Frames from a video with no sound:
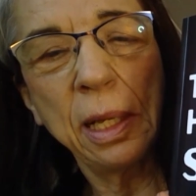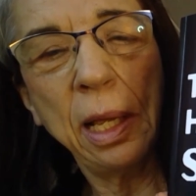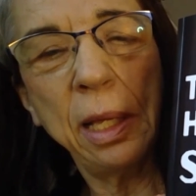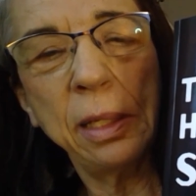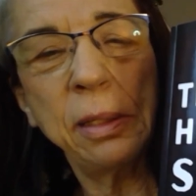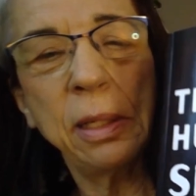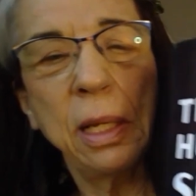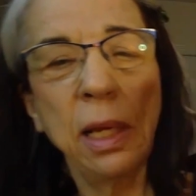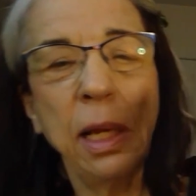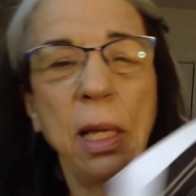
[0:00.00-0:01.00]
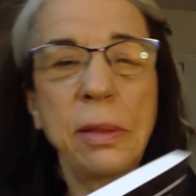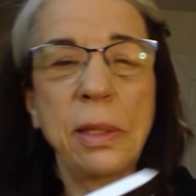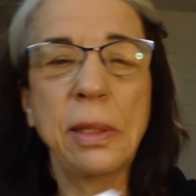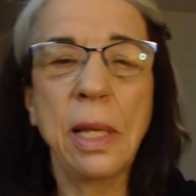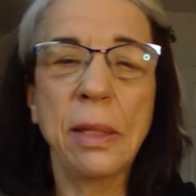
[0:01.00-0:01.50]
And
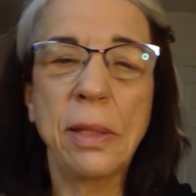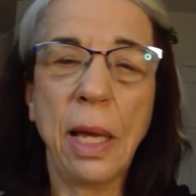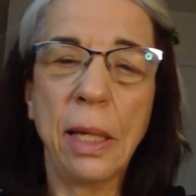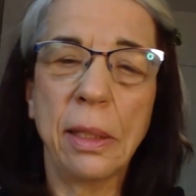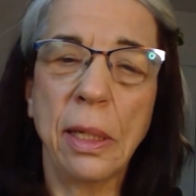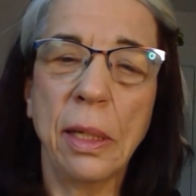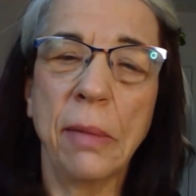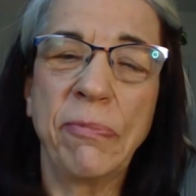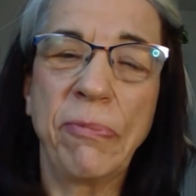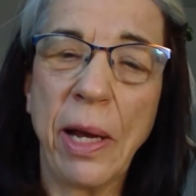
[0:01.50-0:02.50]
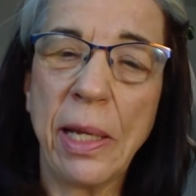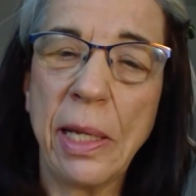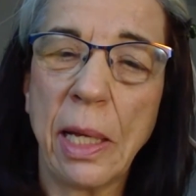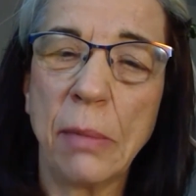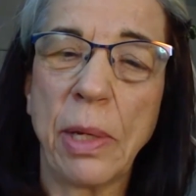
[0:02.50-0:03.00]
that
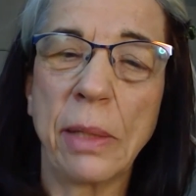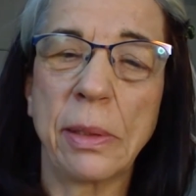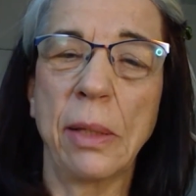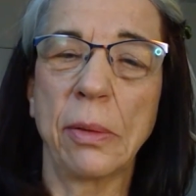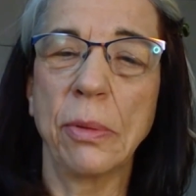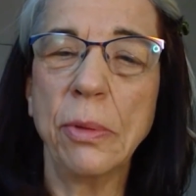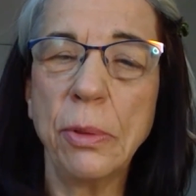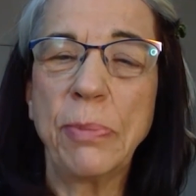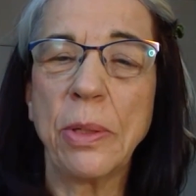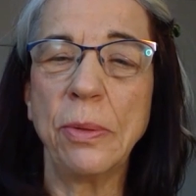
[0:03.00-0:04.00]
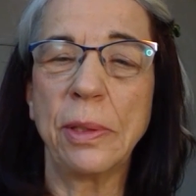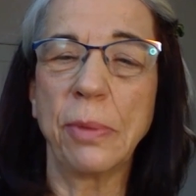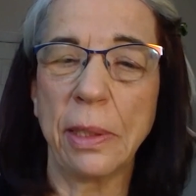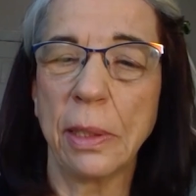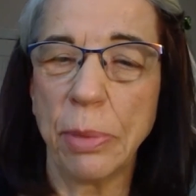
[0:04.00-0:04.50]
finding out about that group who had
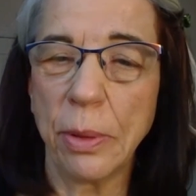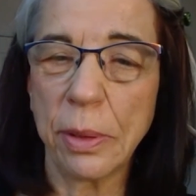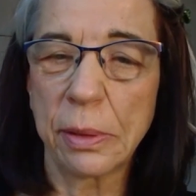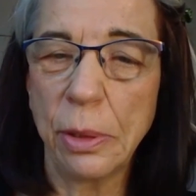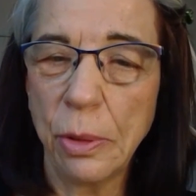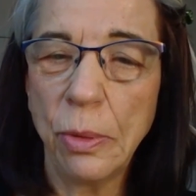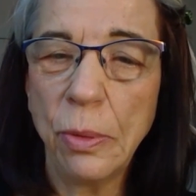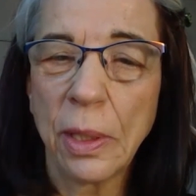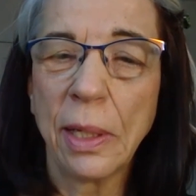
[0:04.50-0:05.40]
written a book too